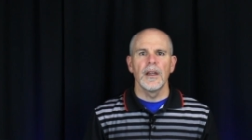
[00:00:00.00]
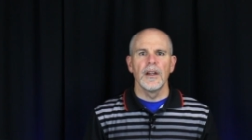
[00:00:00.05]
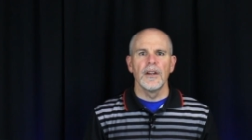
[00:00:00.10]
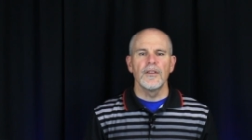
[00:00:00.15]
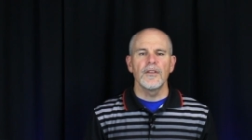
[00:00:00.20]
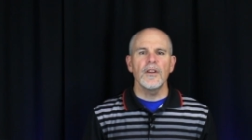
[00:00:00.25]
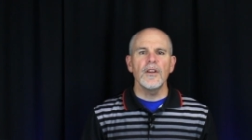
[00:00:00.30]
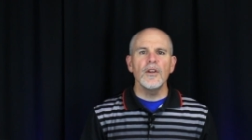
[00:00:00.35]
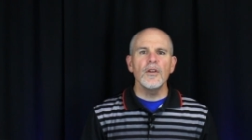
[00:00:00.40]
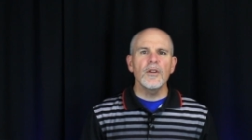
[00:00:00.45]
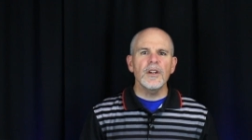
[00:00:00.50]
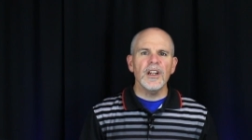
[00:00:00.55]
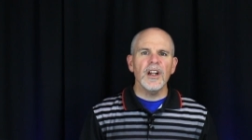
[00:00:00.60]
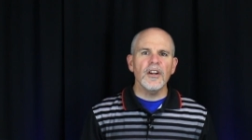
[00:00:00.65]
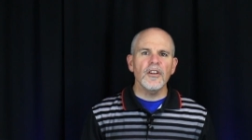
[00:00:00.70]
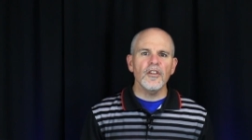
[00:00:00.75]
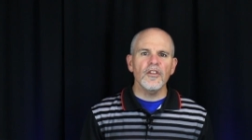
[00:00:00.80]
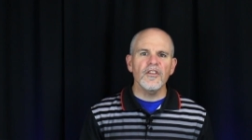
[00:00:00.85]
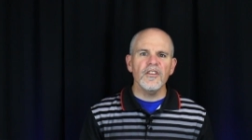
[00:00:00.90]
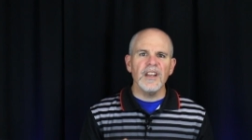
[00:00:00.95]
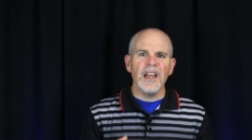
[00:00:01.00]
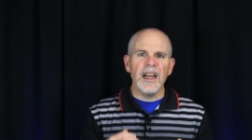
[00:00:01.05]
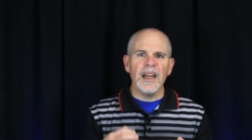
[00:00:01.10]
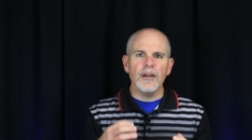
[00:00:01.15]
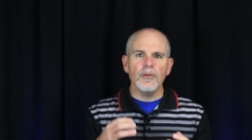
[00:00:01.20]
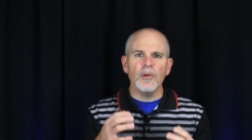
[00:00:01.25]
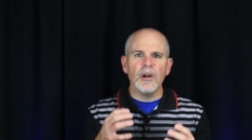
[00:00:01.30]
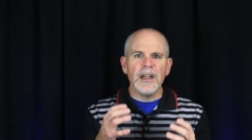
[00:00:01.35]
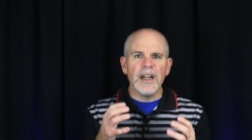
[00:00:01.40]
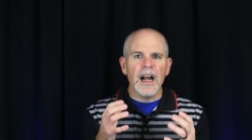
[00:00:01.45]
so that you can
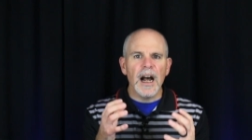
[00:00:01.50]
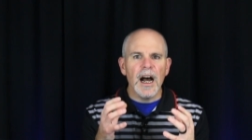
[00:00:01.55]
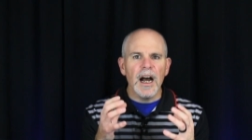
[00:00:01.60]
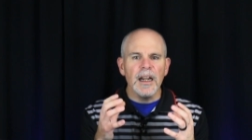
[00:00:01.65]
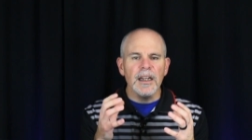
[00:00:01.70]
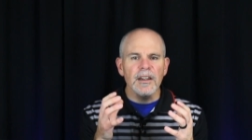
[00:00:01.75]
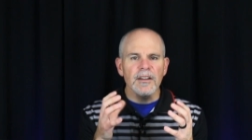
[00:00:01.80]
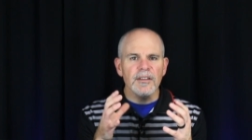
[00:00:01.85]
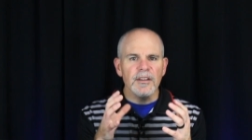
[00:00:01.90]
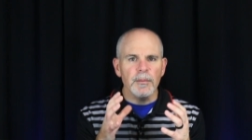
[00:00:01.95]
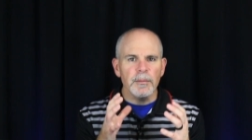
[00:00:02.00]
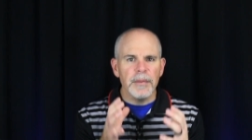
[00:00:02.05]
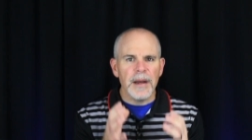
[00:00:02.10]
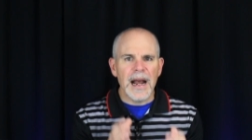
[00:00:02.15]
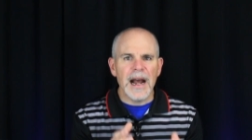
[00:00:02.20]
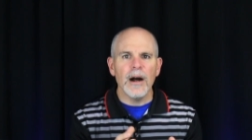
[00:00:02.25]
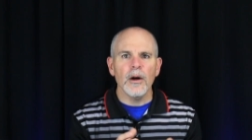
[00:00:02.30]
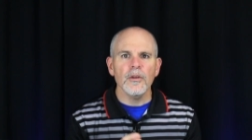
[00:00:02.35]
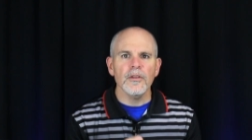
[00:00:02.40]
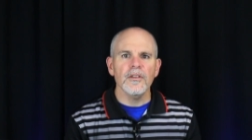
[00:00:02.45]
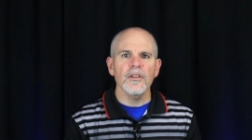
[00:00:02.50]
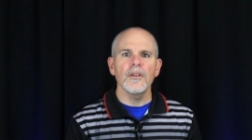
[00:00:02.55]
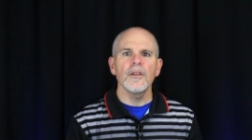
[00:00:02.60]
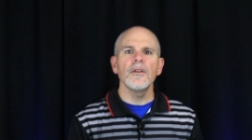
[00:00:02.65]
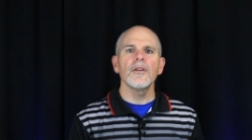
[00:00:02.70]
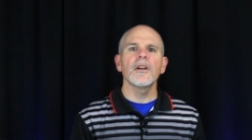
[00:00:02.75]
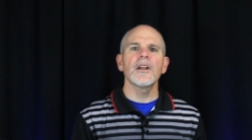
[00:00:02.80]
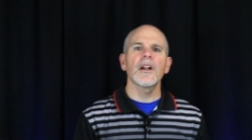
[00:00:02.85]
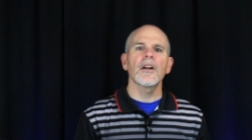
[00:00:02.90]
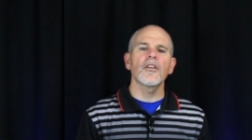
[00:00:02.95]
understand what God is about, so that
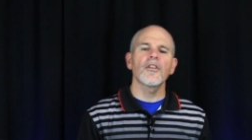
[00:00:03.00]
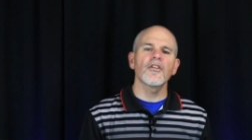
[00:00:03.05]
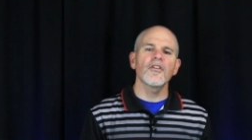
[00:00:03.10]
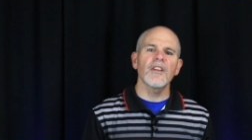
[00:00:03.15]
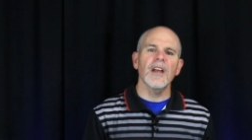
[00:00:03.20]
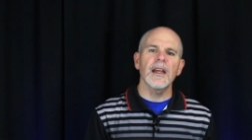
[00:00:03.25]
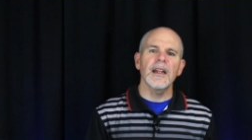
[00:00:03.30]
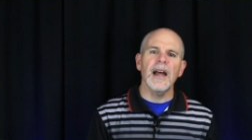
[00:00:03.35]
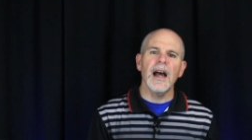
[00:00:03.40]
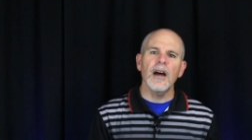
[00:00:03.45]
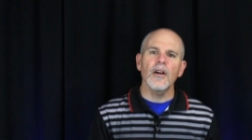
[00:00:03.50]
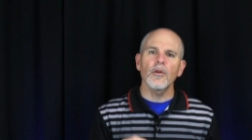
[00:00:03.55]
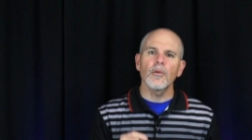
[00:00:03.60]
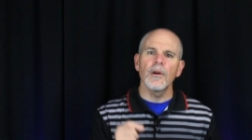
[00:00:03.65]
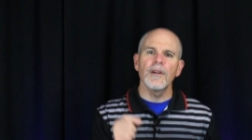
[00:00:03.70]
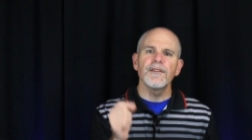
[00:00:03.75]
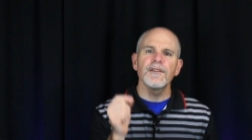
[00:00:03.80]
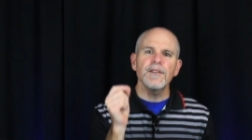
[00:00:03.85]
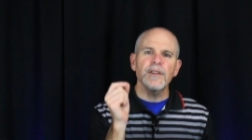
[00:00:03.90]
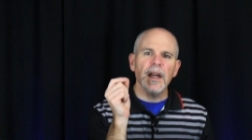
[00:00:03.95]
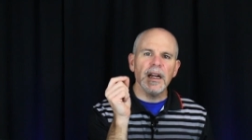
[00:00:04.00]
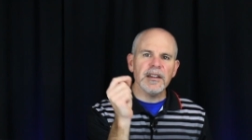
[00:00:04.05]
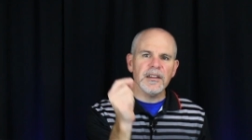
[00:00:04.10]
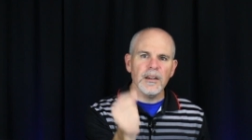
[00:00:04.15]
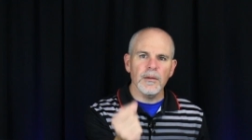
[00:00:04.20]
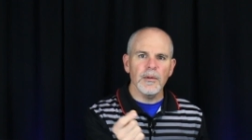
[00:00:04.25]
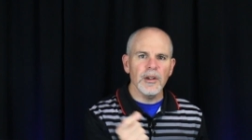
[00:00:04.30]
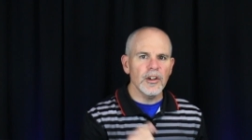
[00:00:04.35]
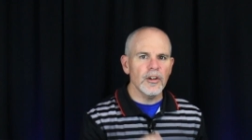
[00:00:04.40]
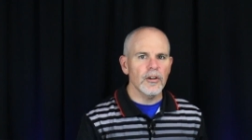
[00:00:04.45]
you can understand how to reflect
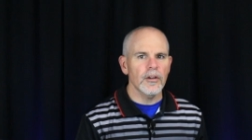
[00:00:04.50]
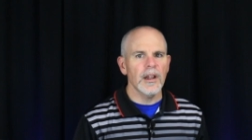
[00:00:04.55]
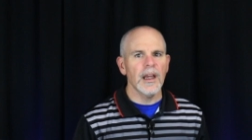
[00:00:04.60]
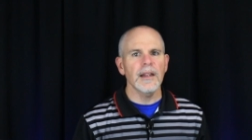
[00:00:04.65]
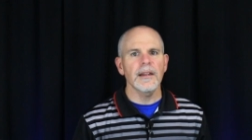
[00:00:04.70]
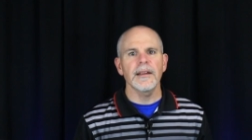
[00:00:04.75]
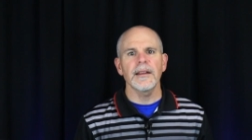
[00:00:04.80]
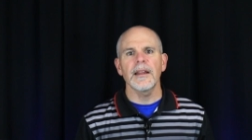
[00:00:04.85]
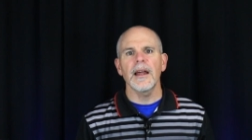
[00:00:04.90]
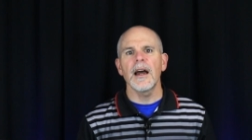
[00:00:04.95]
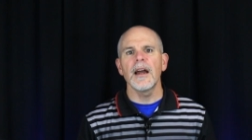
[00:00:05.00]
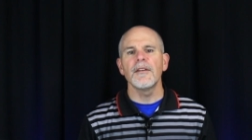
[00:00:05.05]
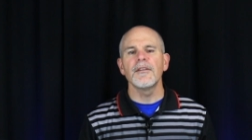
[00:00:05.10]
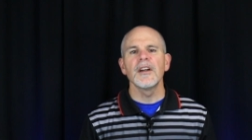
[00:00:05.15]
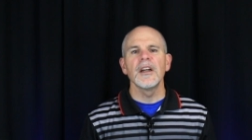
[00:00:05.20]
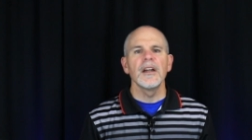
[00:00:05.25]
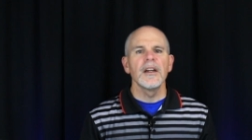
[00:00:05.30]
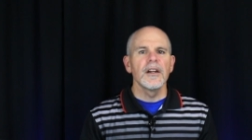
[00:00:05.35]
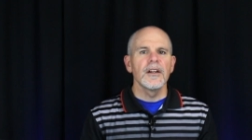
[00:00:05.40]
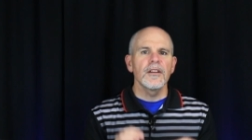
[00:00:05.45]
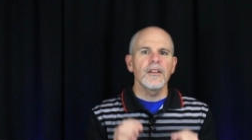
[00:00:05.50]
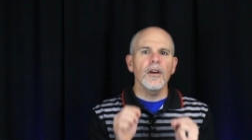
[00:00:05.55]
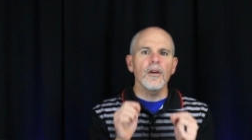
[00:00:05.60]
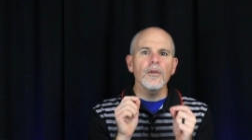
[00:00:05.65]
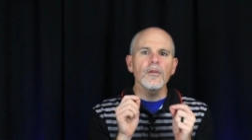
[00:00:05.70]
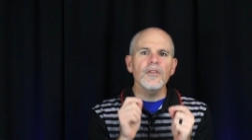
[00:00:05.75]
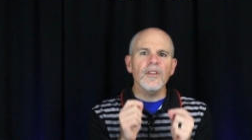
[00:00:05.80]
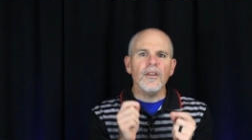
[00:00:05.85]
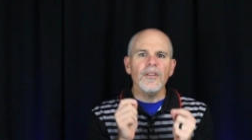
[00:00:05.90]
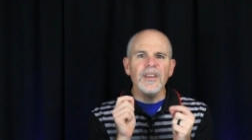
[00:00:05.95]
Him in your daily life.
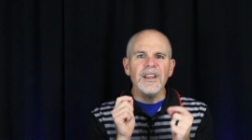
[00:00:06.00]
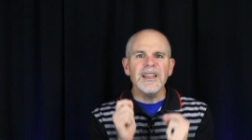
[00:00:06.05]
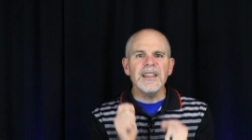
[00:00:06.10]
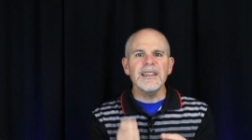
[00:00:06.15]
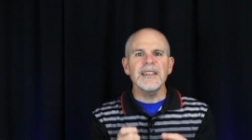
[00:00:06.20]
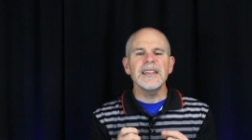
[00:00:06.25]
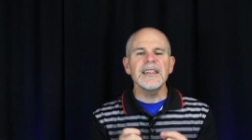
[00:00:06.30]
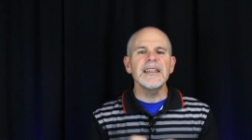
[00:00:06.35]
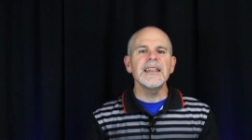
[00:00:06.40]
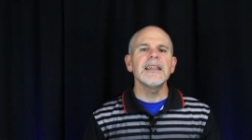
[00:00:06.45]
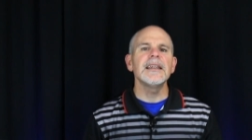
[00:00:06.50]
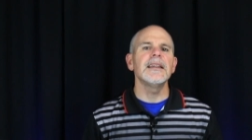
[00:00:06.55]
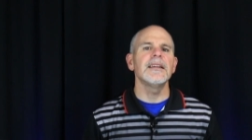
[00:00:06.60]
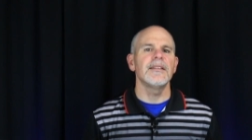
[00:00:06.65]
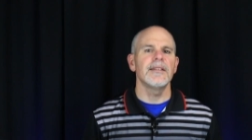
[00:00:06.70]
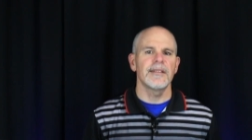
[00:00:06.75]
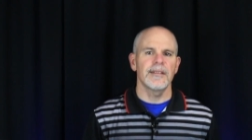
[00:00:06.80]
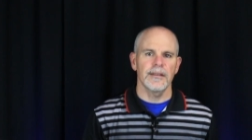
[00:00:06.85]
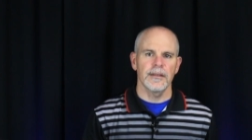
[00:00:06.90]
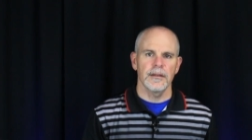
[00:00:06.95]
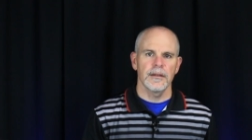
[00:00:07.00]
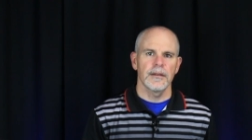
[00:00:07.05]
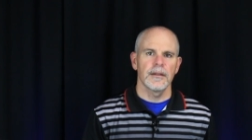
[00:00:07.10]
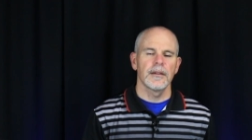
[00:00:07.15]
Those are the keys